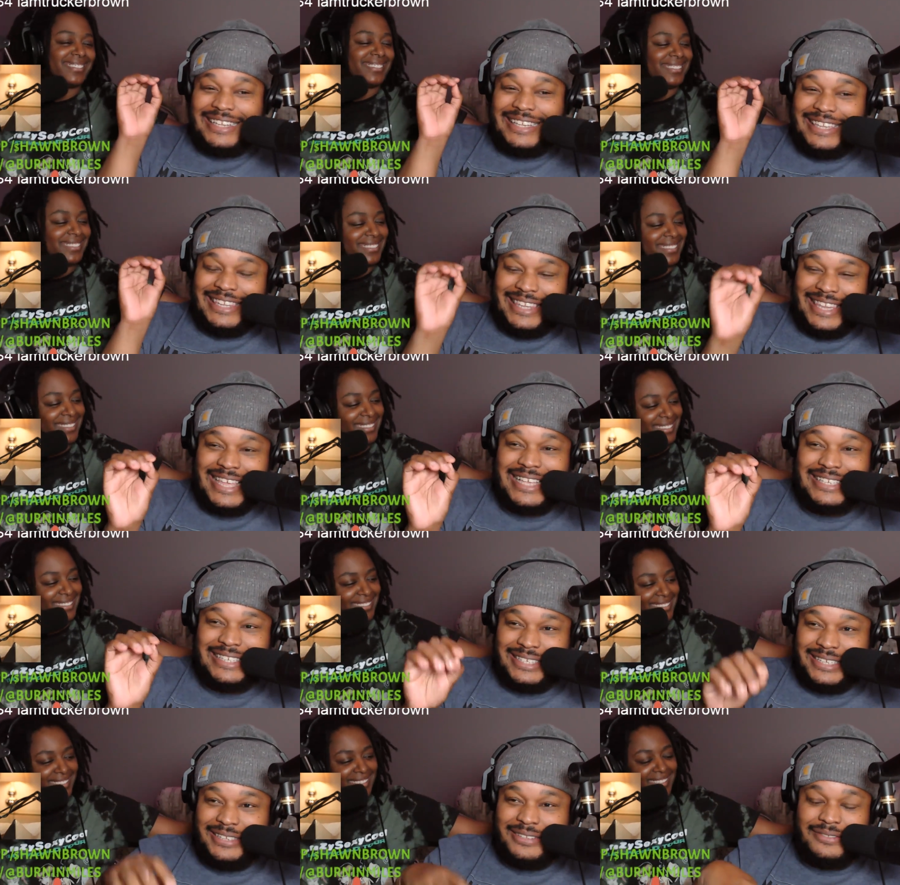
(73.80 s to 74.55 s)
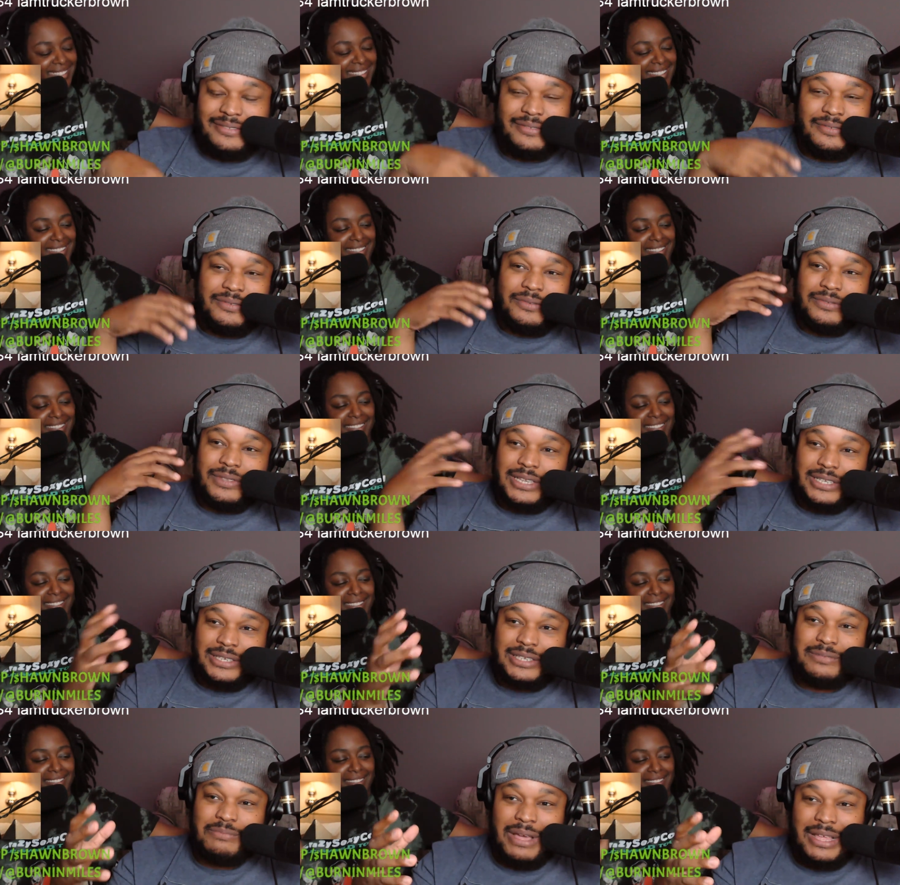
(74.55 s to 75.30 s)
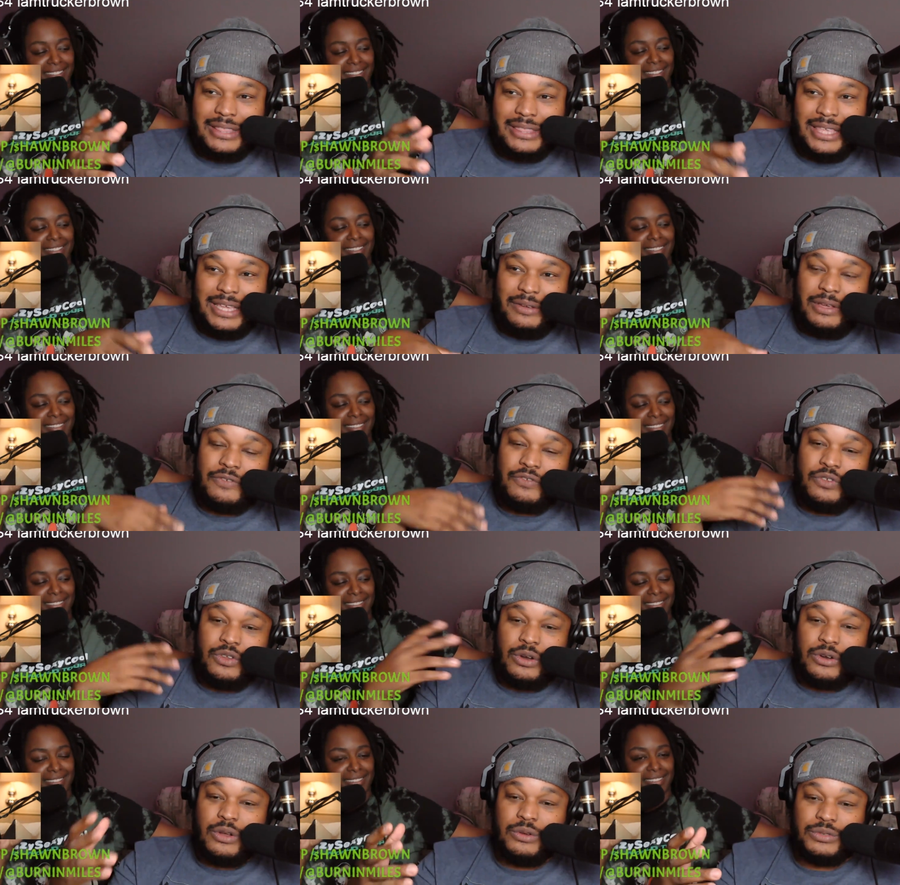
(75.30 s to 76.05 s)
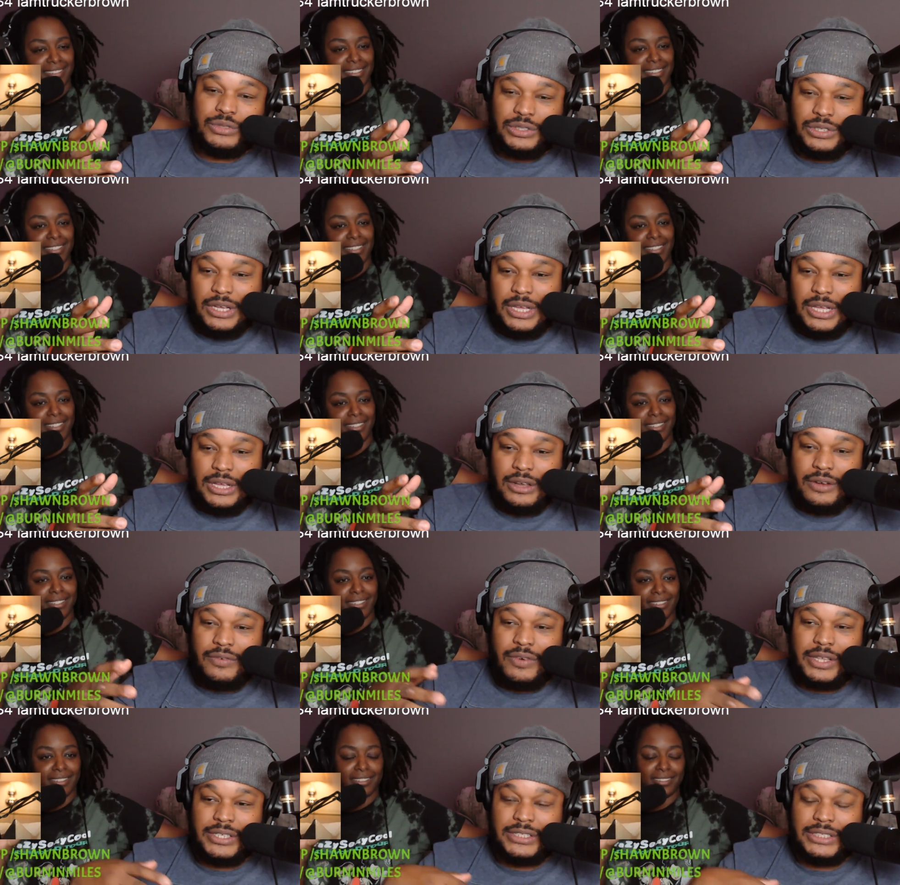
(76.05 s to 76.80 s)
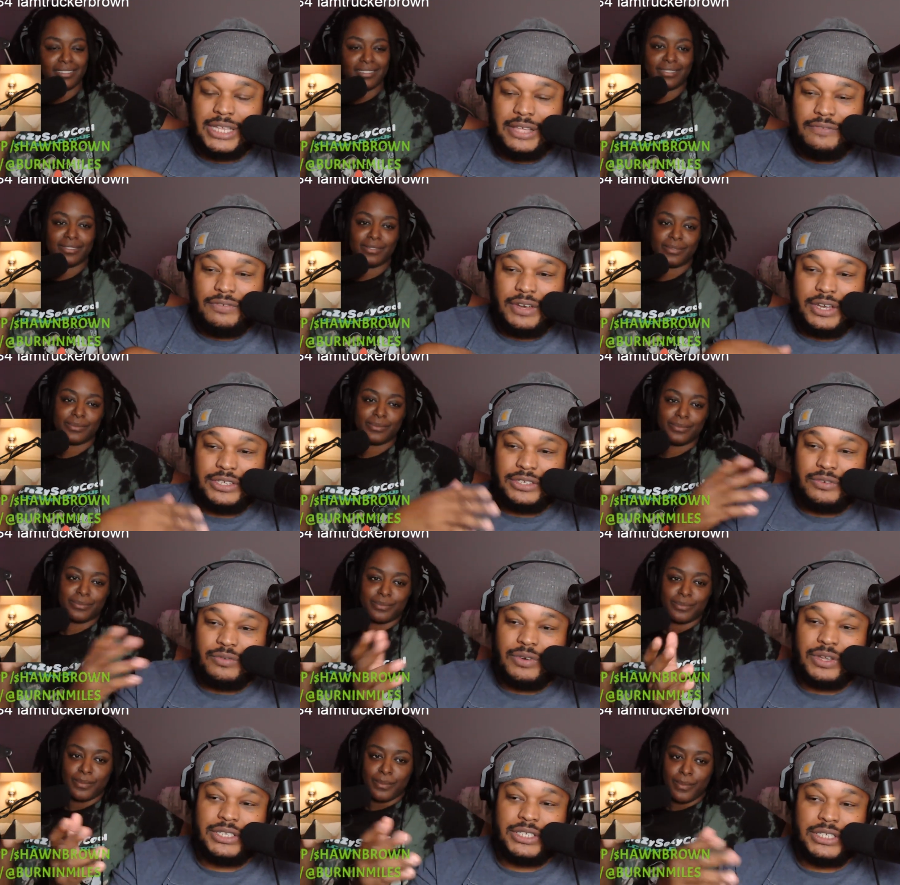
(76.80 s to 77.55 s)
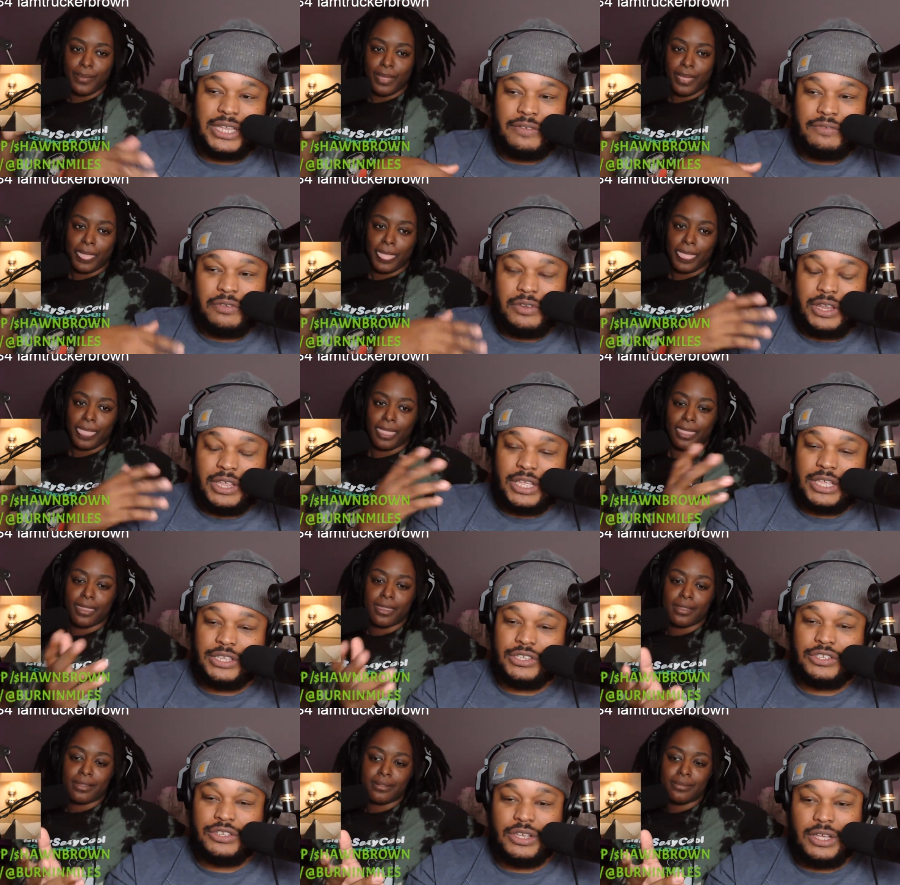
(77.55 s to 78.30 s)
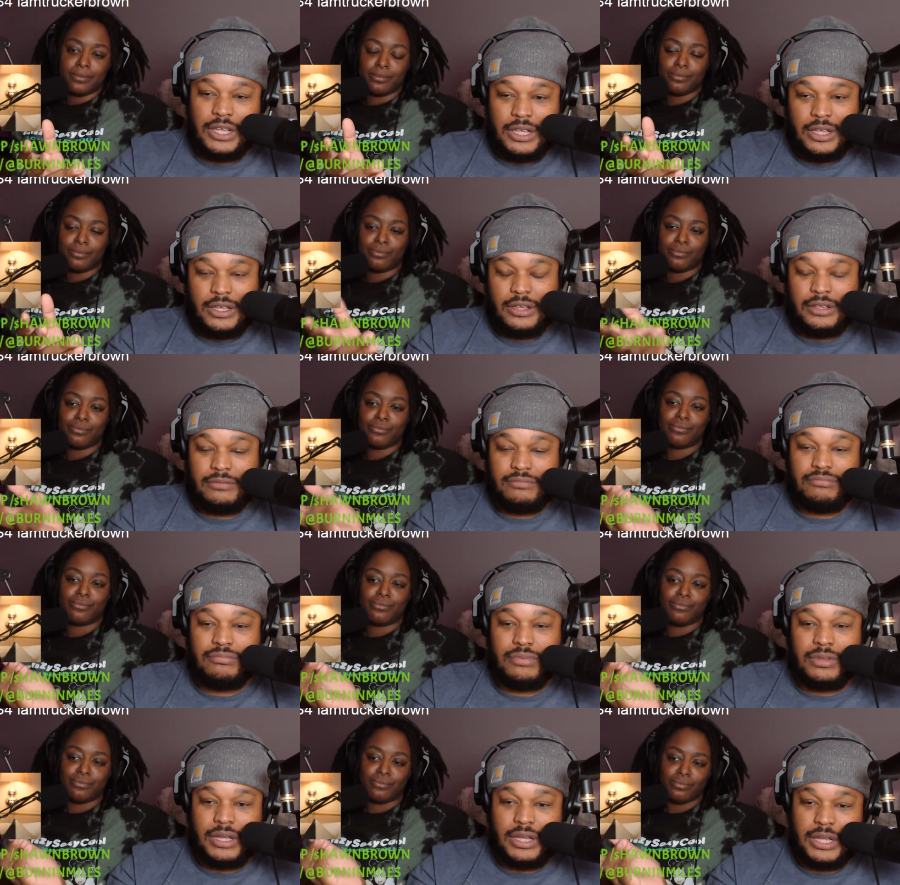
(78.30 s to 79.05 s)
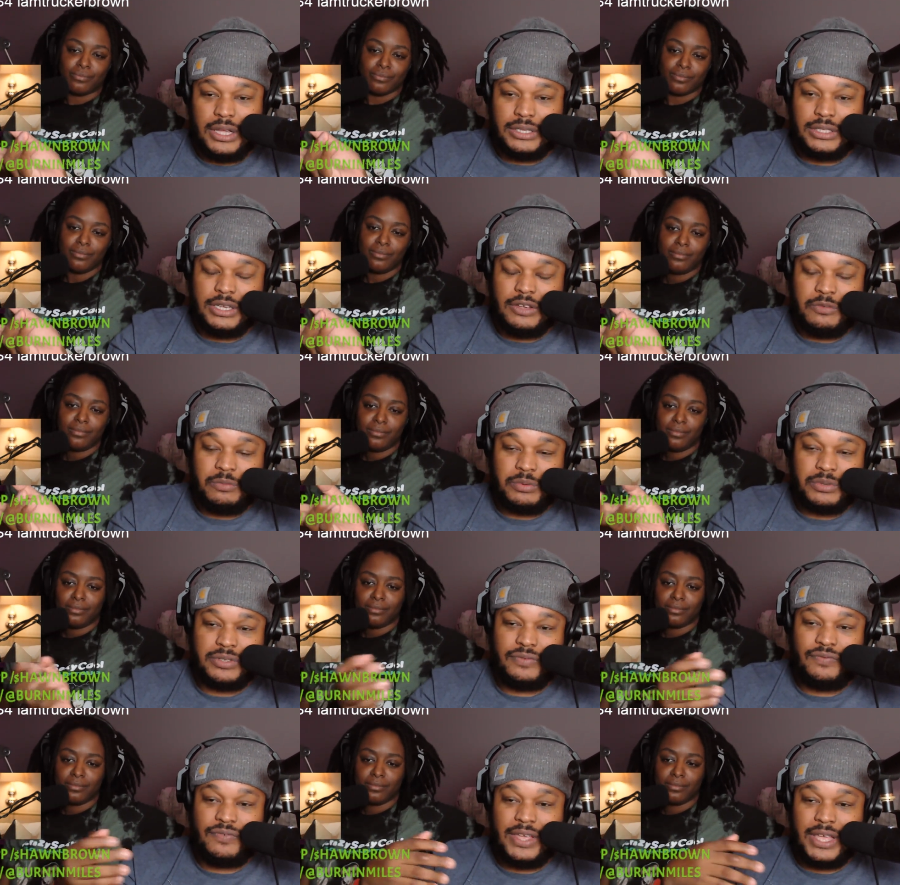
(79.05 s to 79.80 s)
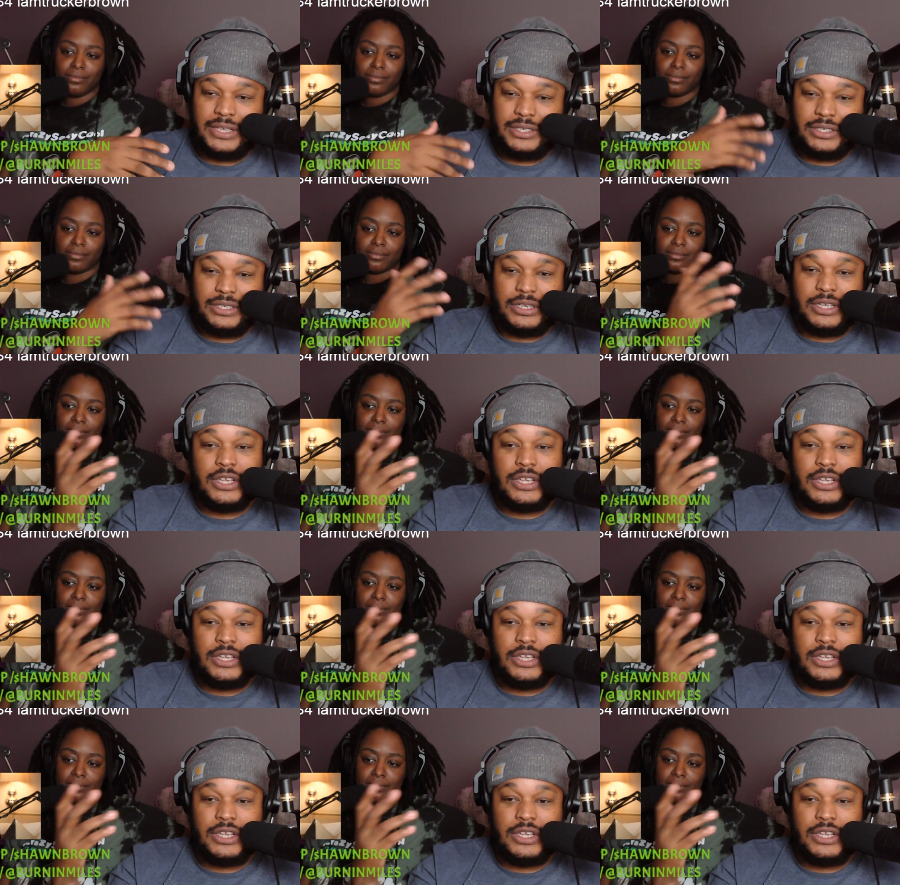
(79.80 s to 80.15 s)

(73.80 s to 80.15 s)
Speaker 1: Listen. This is my thing. If you don't know who Karrine Steffans is, Karrine Steffans is self-professed